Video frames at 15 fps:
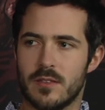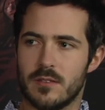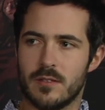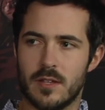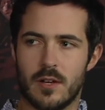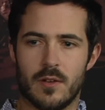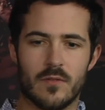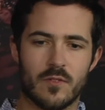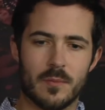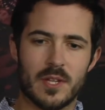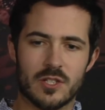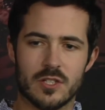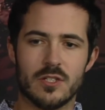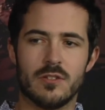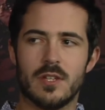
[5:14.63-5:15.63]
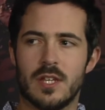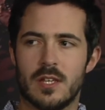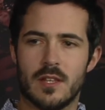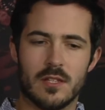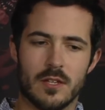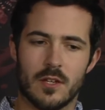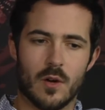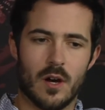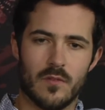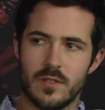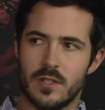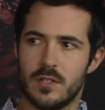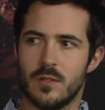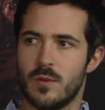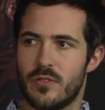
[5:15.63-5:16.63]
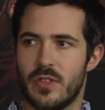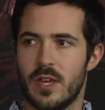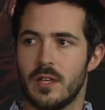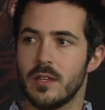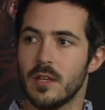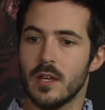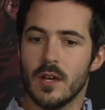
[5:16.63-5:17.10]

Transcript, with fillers: you know, information you need, and then you go off and you do a thing.